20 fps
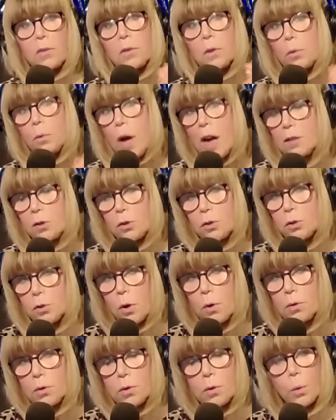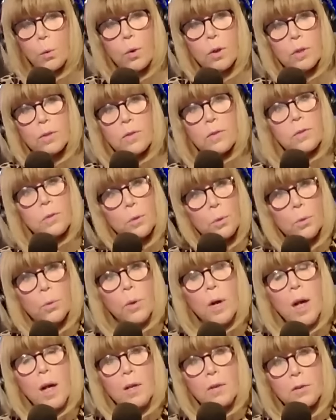The Roger Stones of the world is
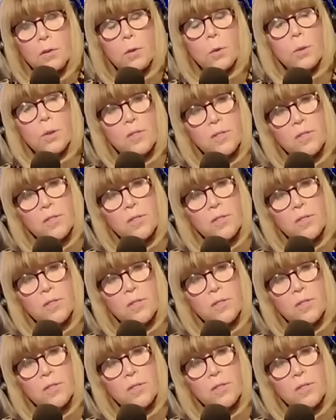who Stuart